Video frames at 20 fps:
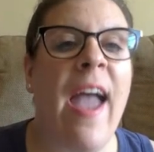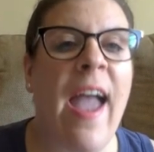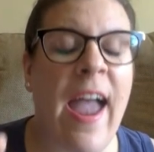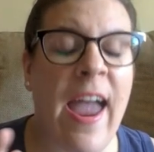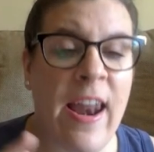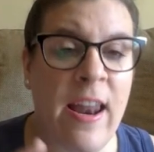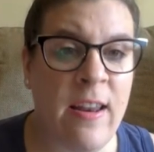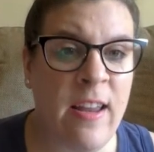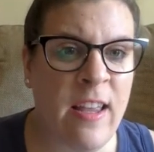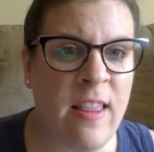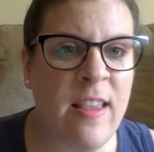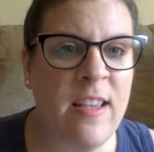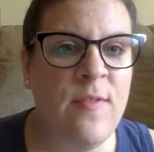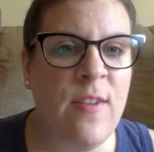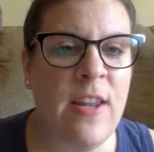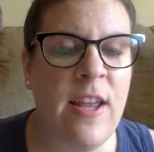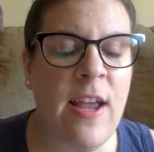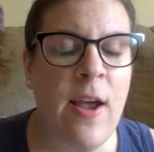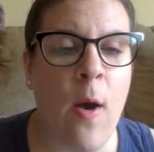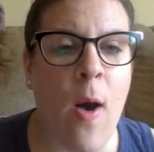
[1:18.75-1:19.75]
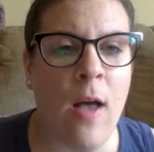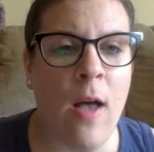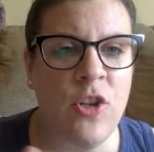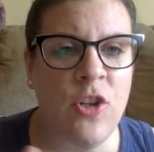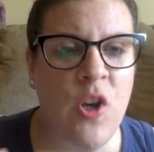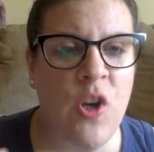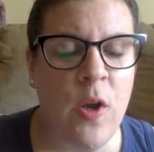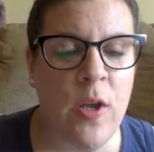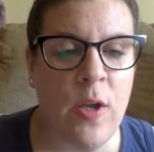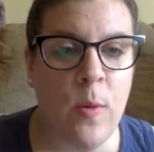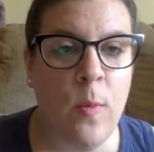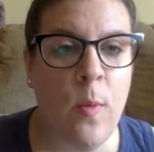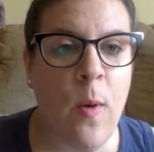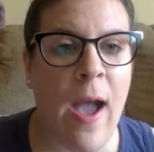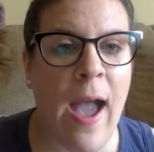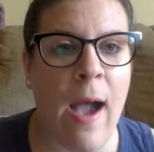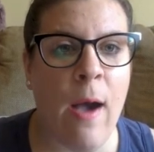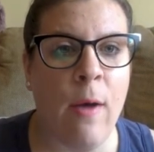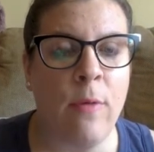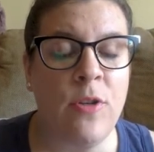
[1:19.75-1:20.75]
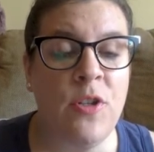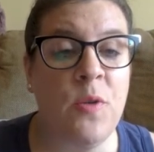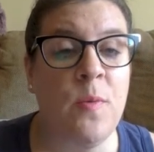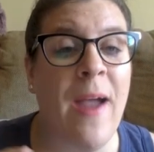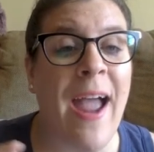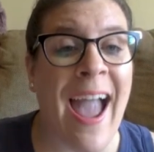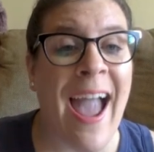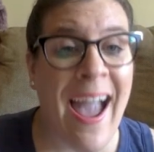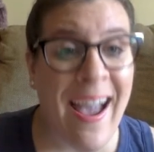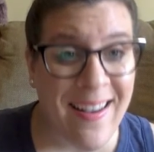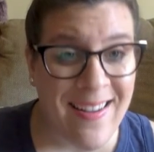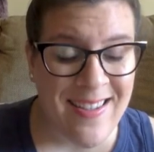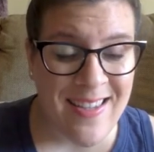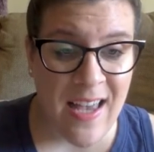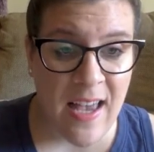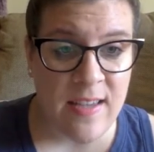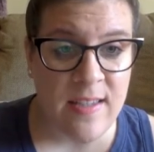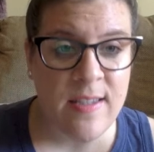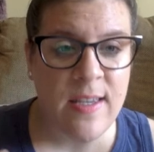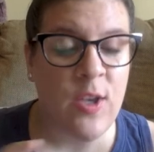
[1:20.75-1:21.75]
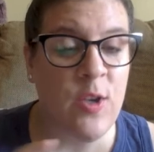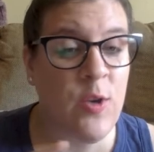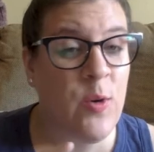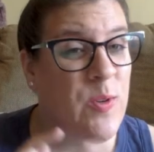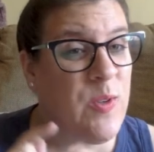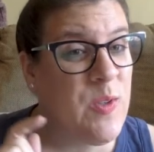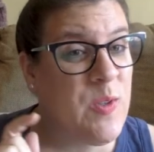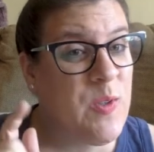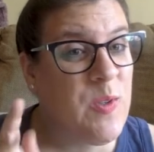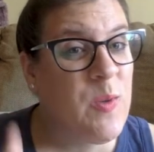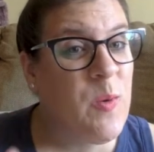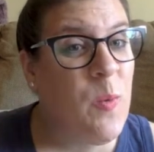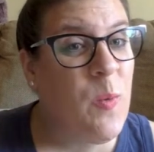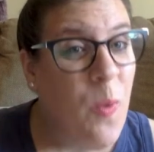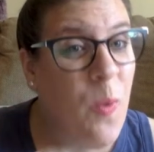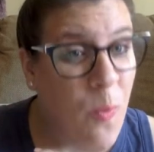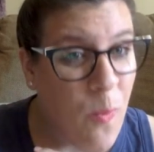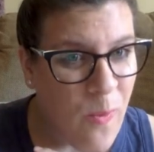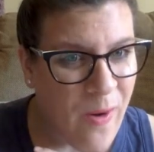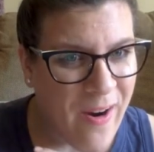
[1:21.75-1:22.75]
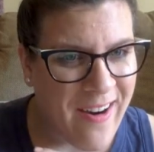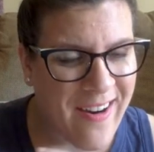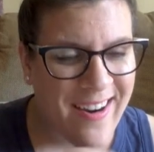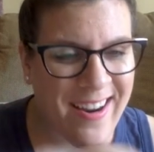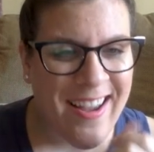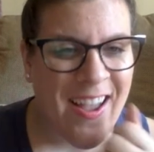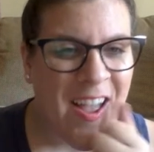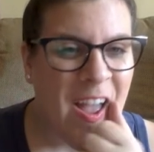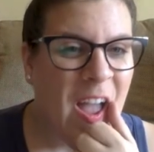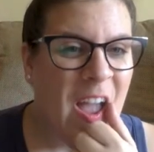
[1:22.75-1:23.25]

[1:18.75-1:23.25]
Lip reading: And in this video, I'll show you how to access your schoolwork